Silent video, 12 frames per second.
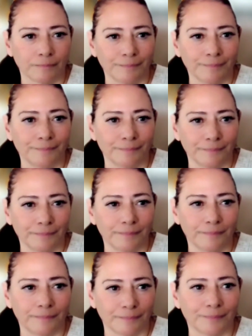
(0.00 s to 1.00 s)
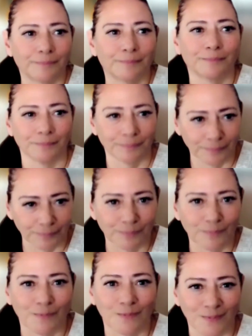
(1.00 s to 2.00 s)

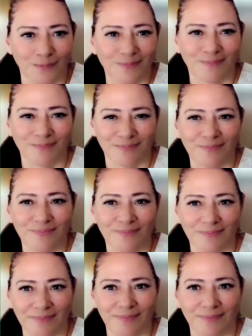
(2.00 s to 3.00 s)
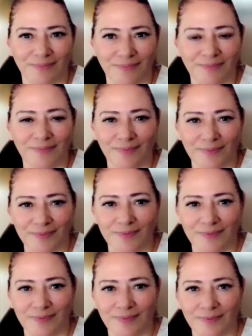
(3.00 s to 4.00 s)

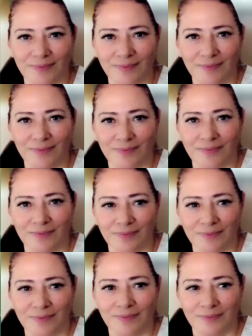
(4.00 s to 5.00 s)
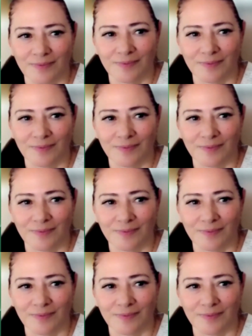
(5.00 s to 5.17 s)
[no speech]